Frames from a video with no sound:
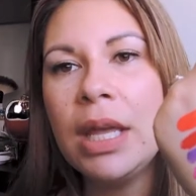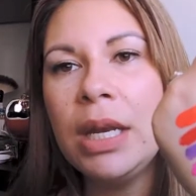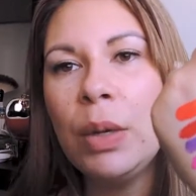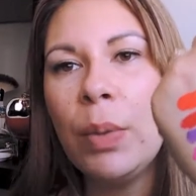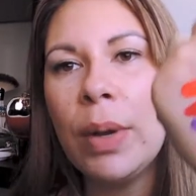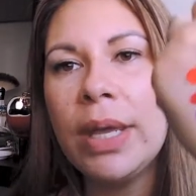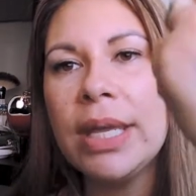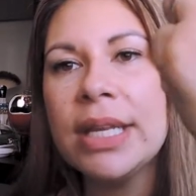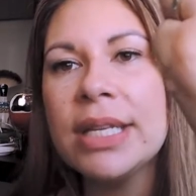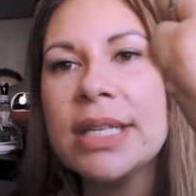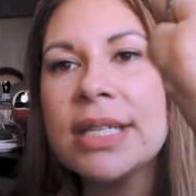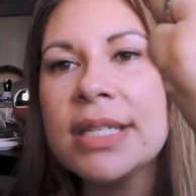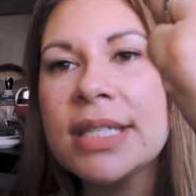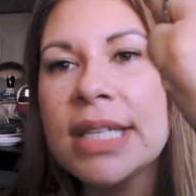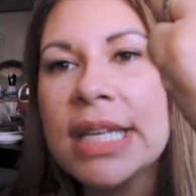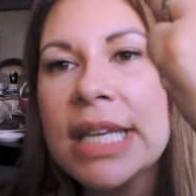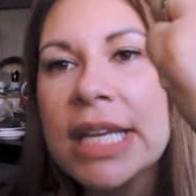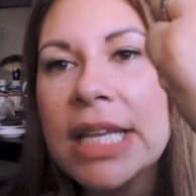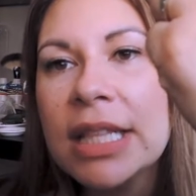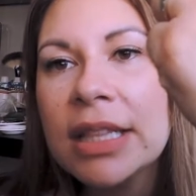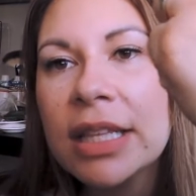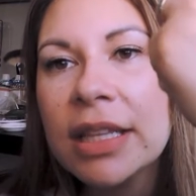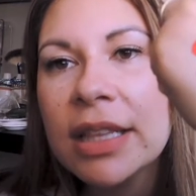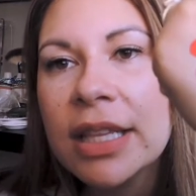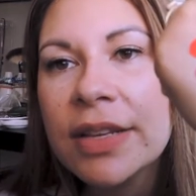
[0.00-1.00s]
Anyway, you can
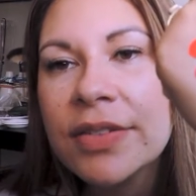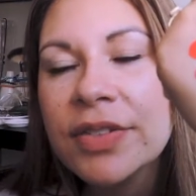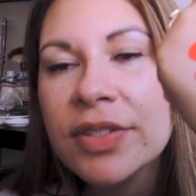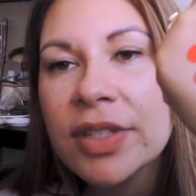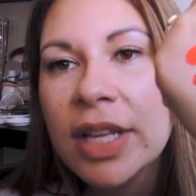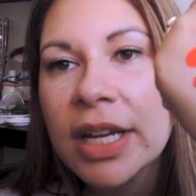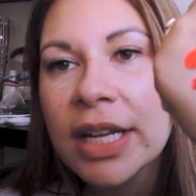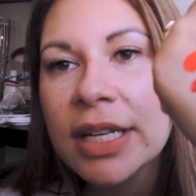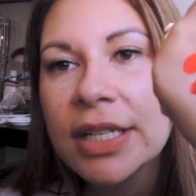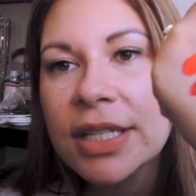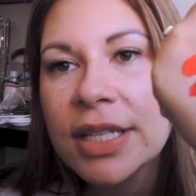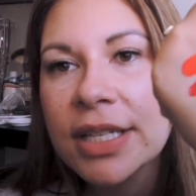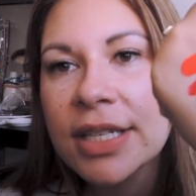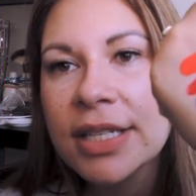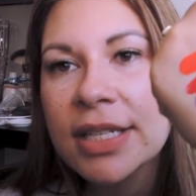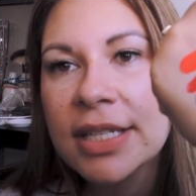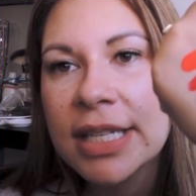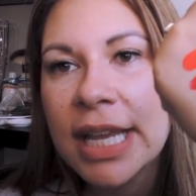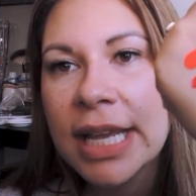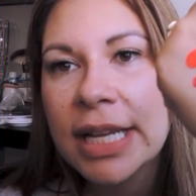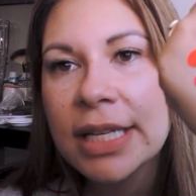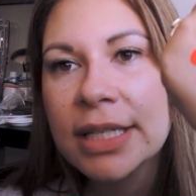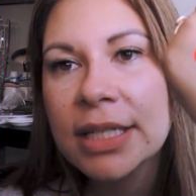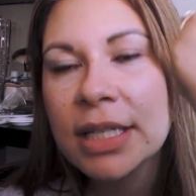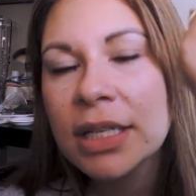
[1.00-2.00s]
see that they've started to
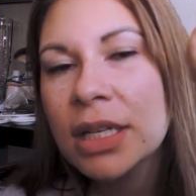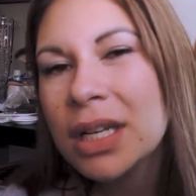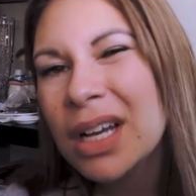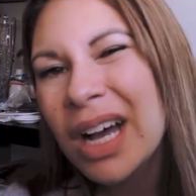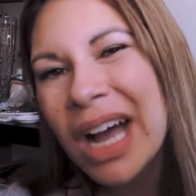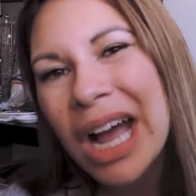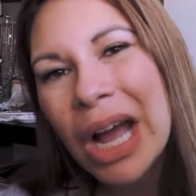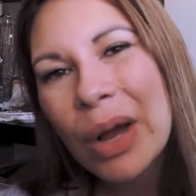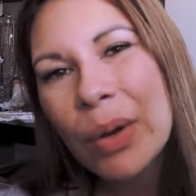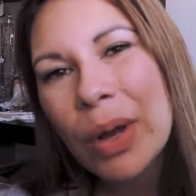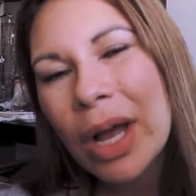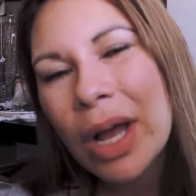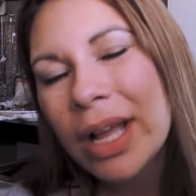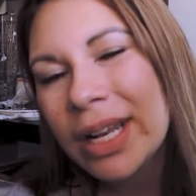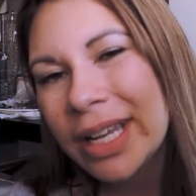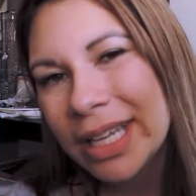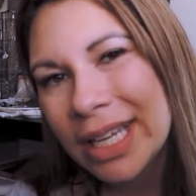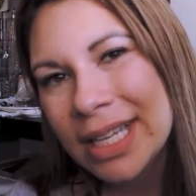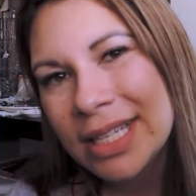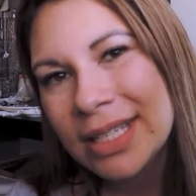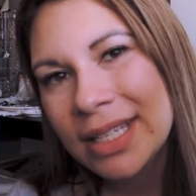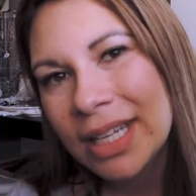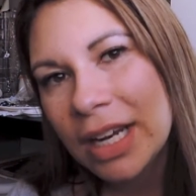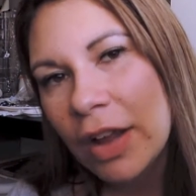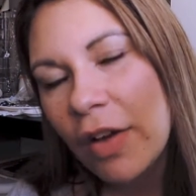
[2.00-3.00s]
set.
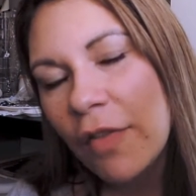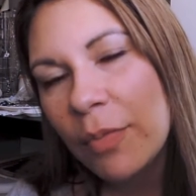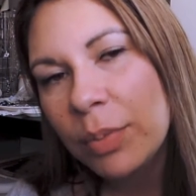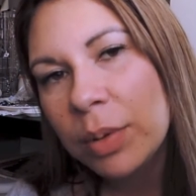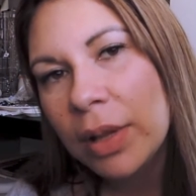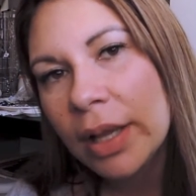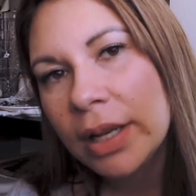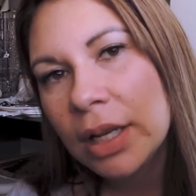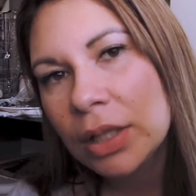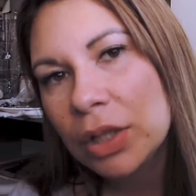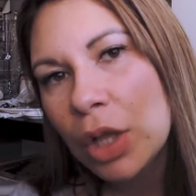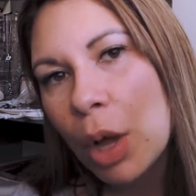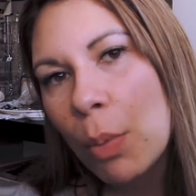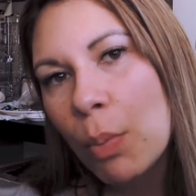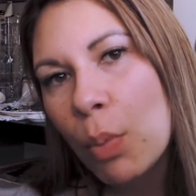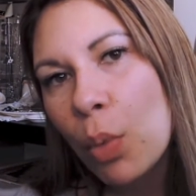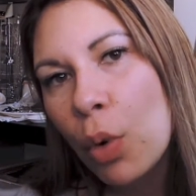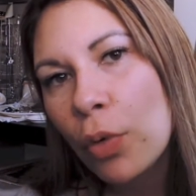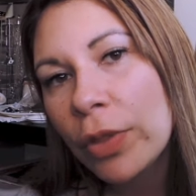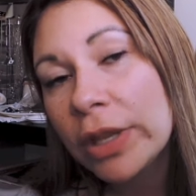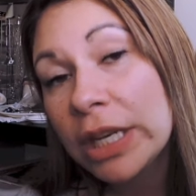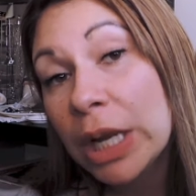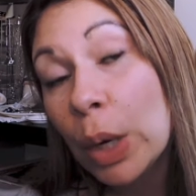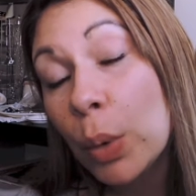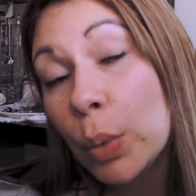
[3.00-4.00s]
Like I said, I applied a lot
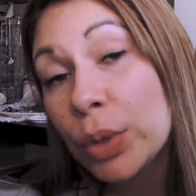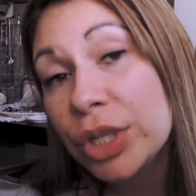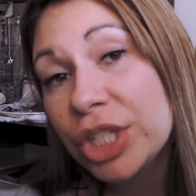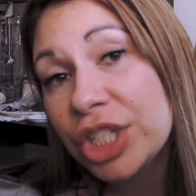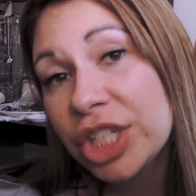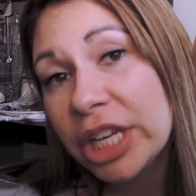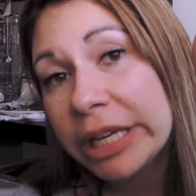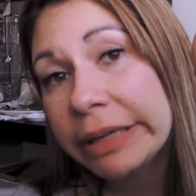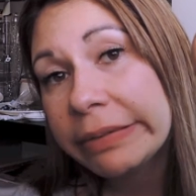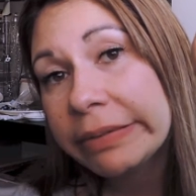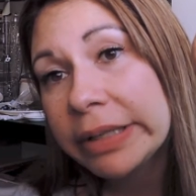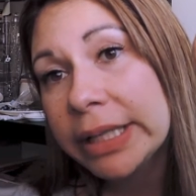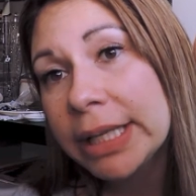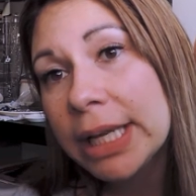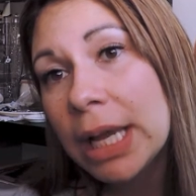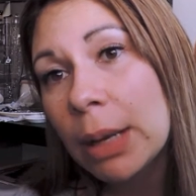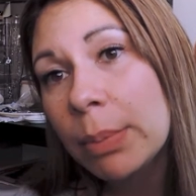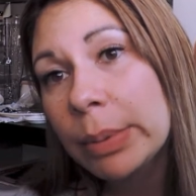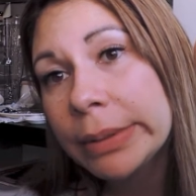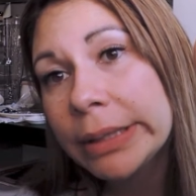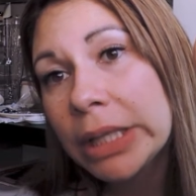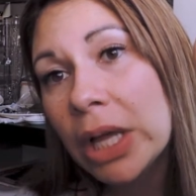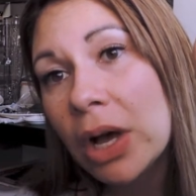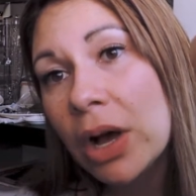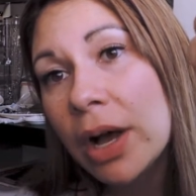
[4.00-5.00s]
more than I would generally
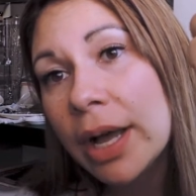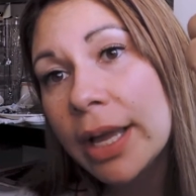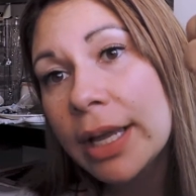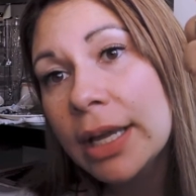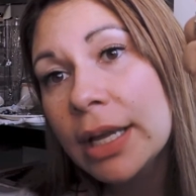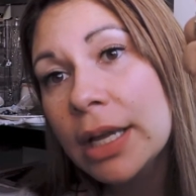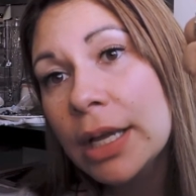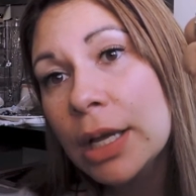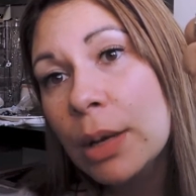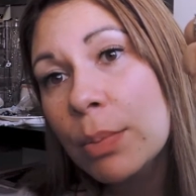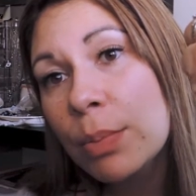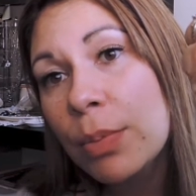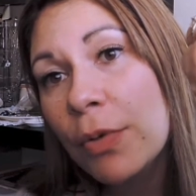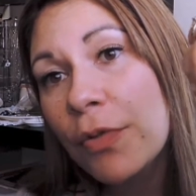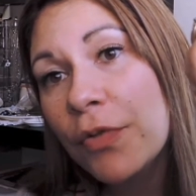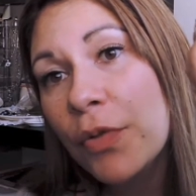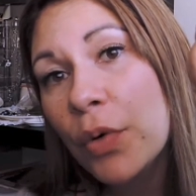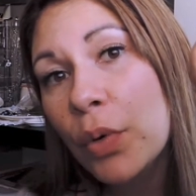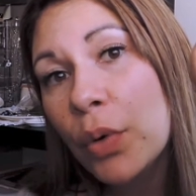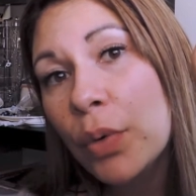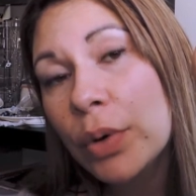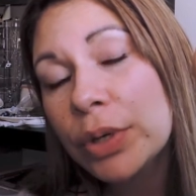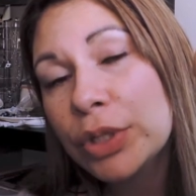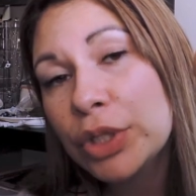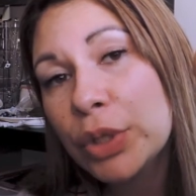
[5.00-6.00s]
apply
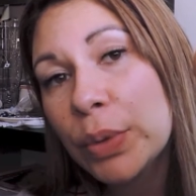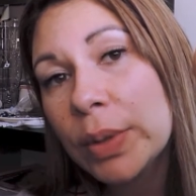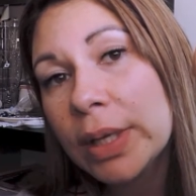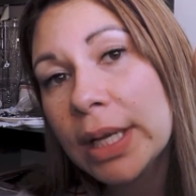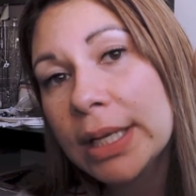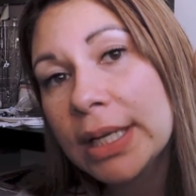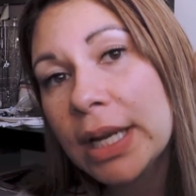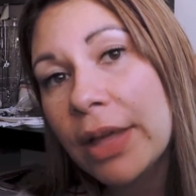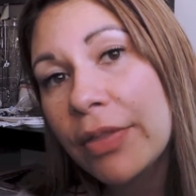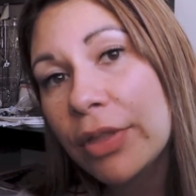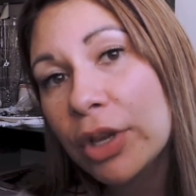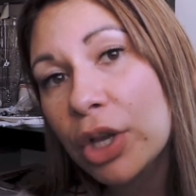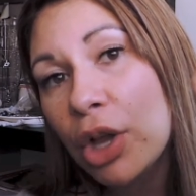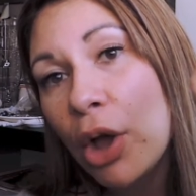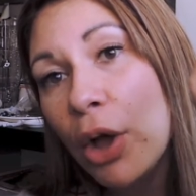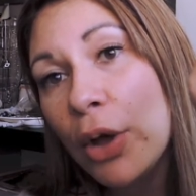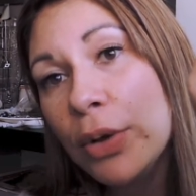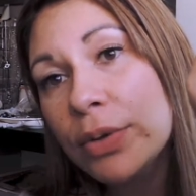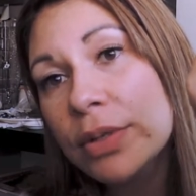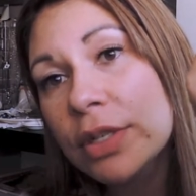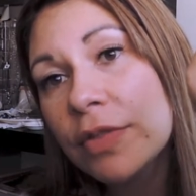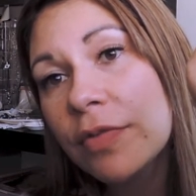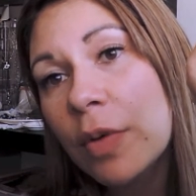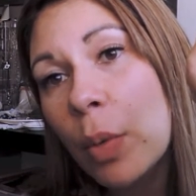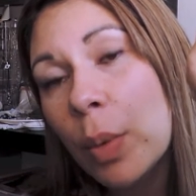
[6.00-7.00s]
before doing another
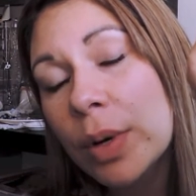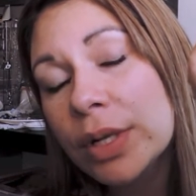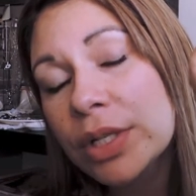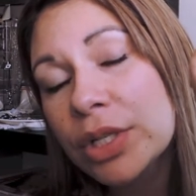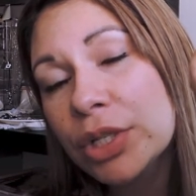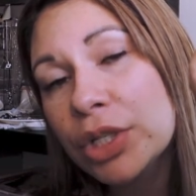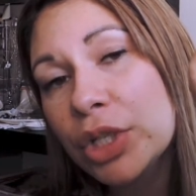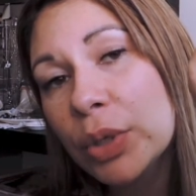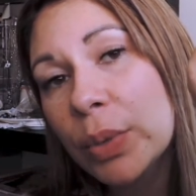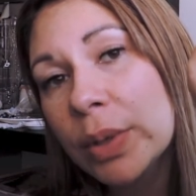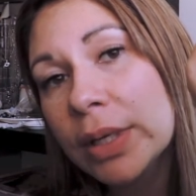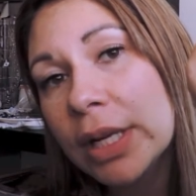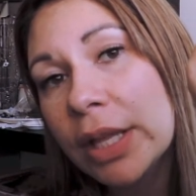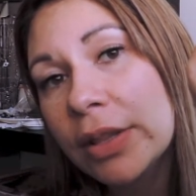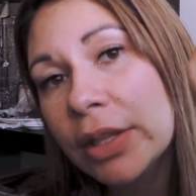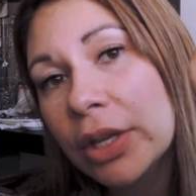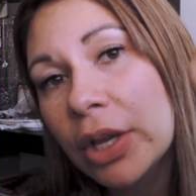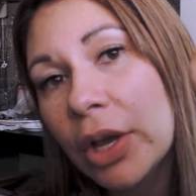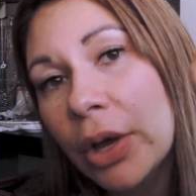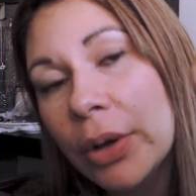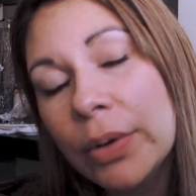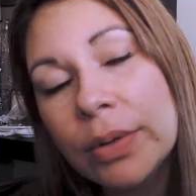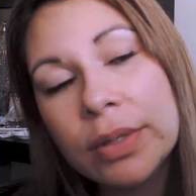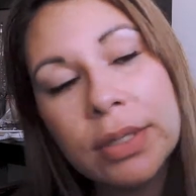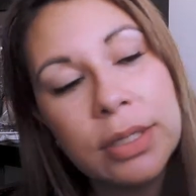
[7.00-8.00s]
coat, if I wanted to do another
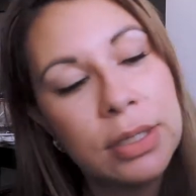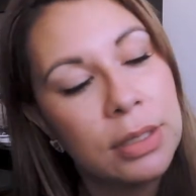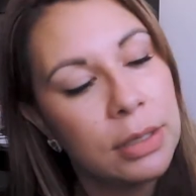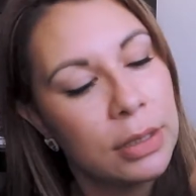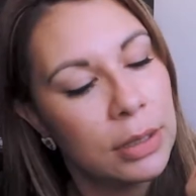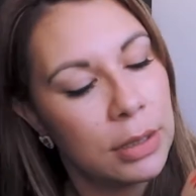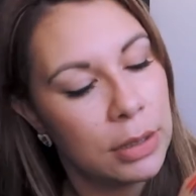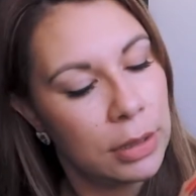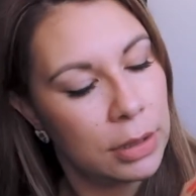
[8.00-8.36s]
coat.